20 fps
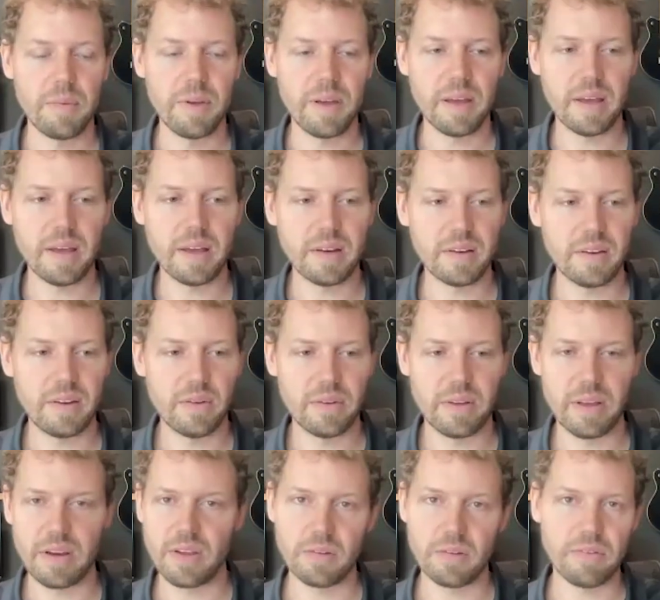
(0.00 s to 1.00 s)

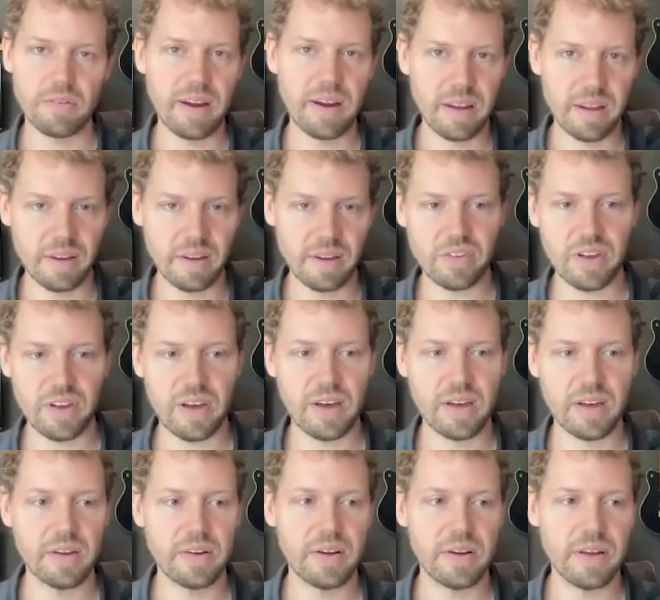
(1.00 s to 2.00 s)
Getting your rankings
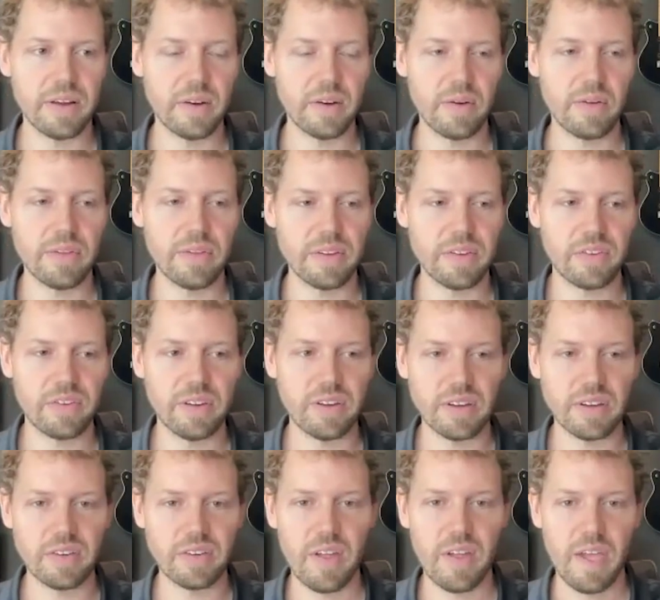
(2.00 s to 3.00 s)
higher and all these
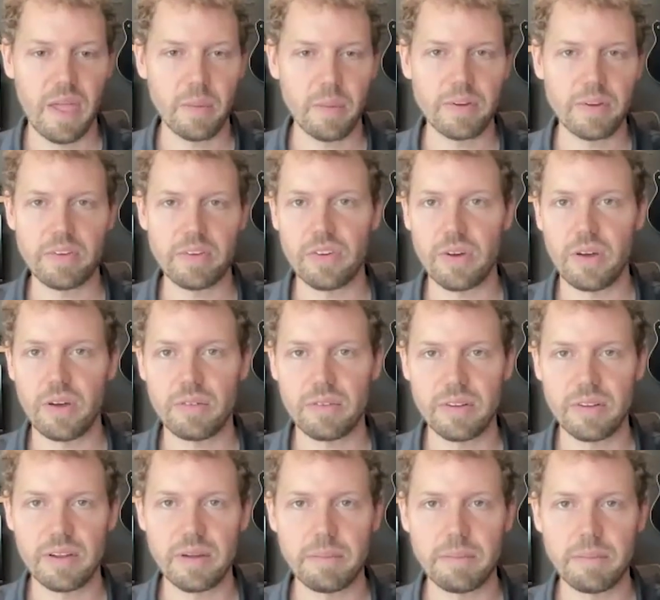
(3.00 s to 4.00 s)
things, which is all
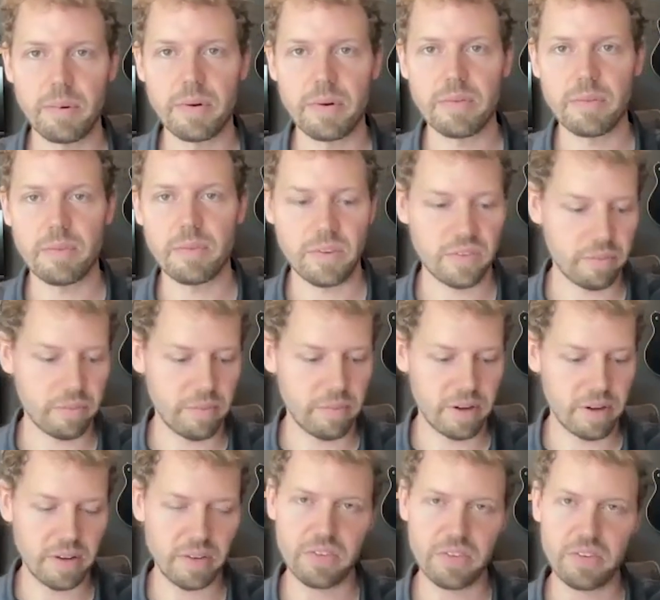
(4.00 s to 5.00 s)
really important when
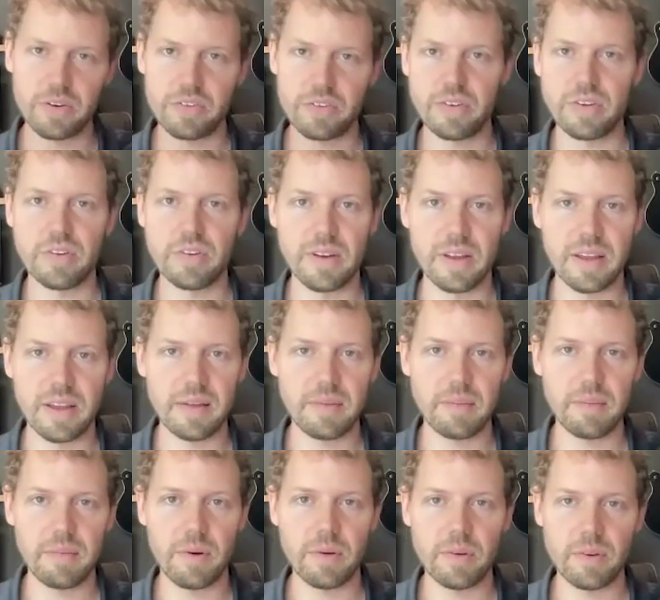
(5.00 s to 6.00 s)
somebody's searching your
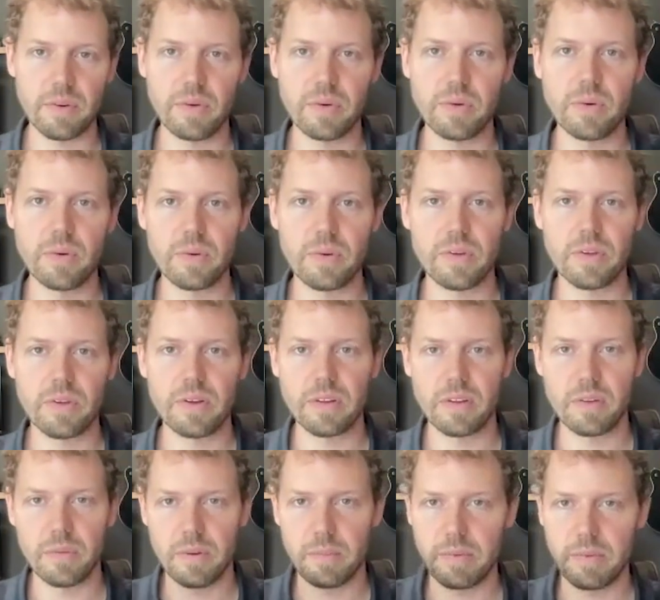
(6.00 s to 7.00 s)
name on Google.
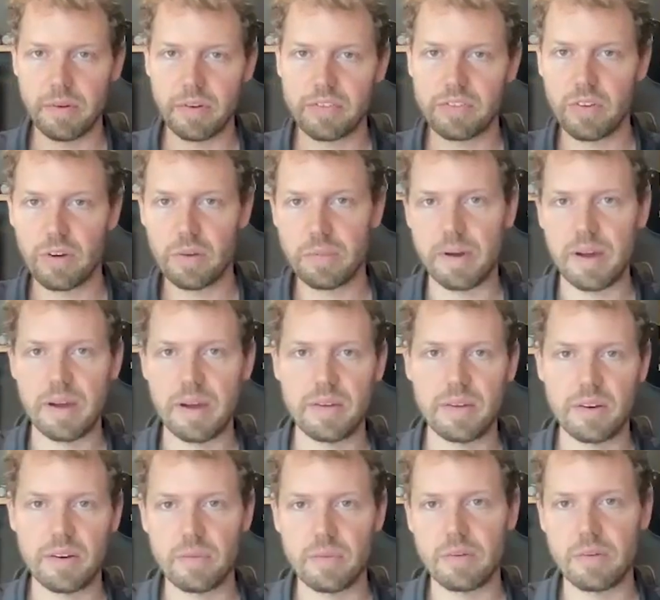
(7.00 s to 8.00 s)
You want to be able to show up higher.
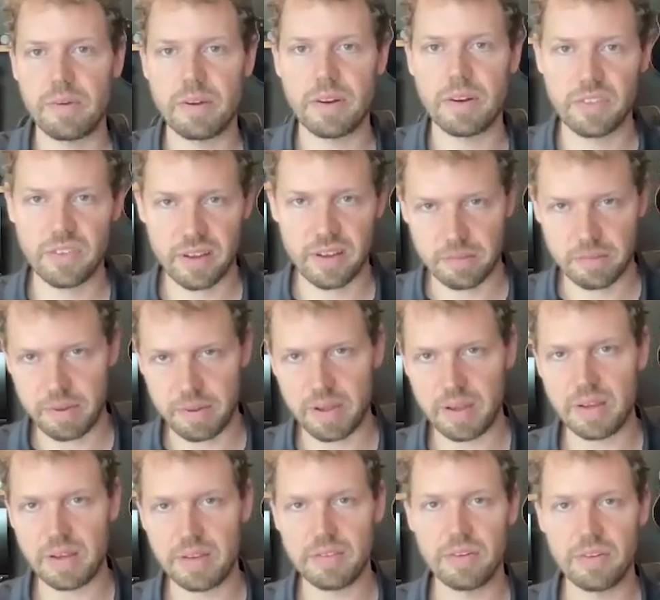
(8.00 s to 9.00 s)
You don't want to be on the second
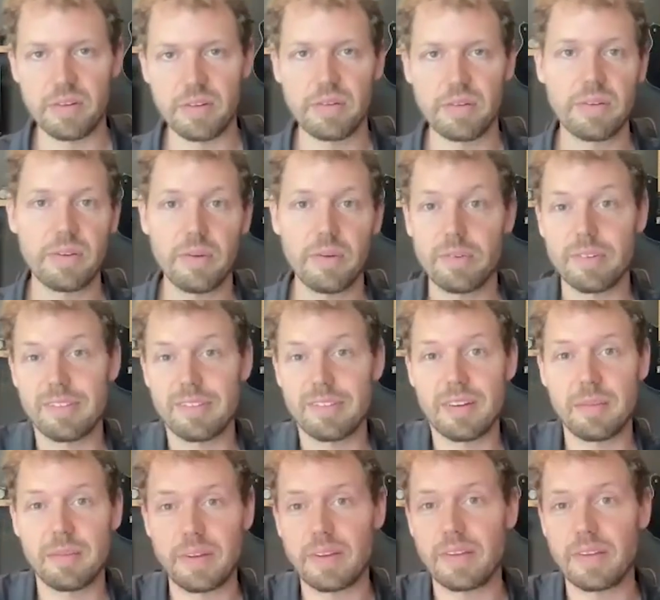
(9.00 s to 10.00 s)
page. You don't want to
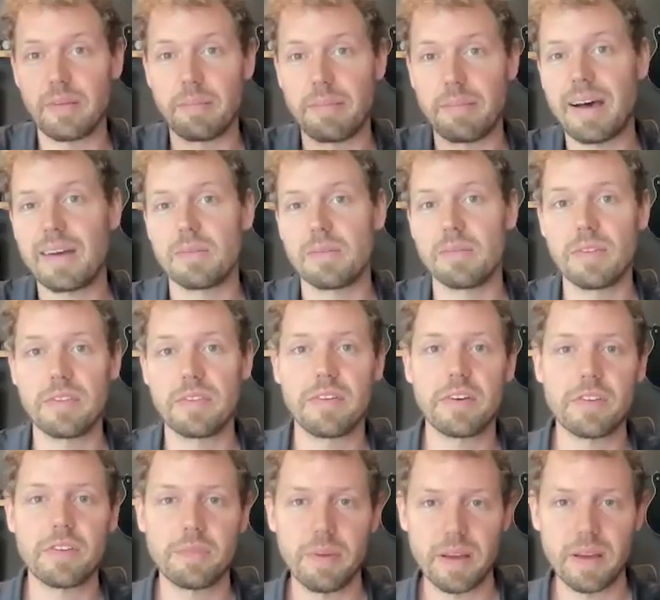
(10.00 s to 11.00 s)
really be on the bottom of the
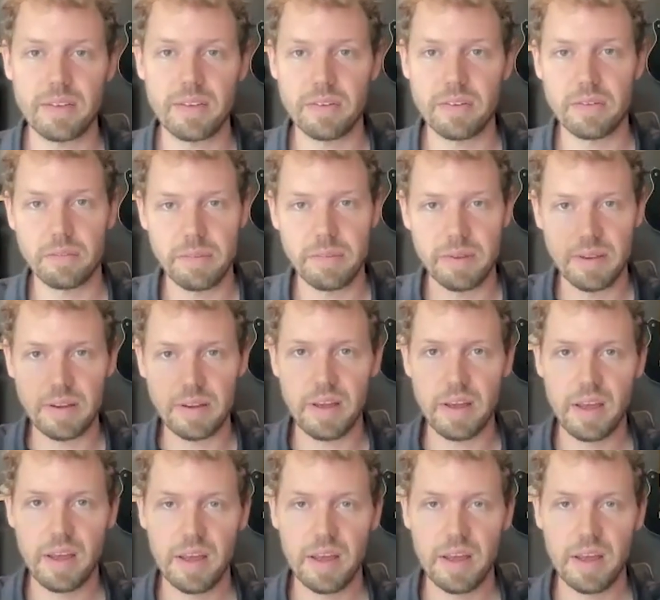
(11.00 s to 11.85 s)
first page. You want to be